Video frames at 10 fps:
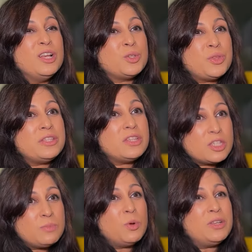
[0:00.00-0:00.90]
So the
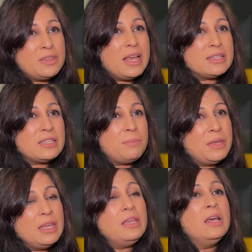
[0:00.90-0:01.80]
smaller the
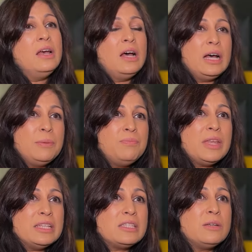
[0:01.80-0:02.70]
SME,
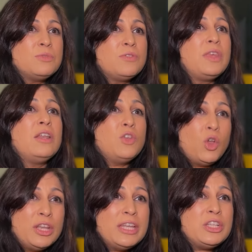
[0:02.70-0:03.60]
in terms of their
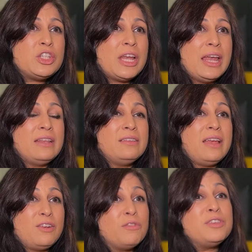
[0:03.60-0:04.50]
knowledge and
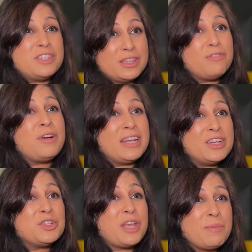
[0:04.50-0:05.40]
obviously their
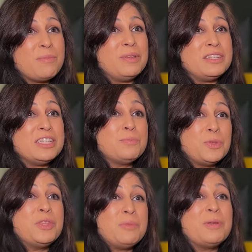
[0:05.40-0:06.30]
financial capabilities,
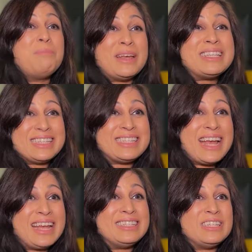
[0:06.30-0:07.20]
put them at a better
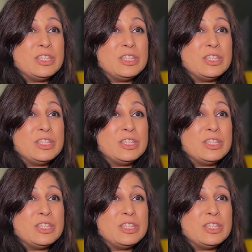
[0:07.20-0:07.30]
stand in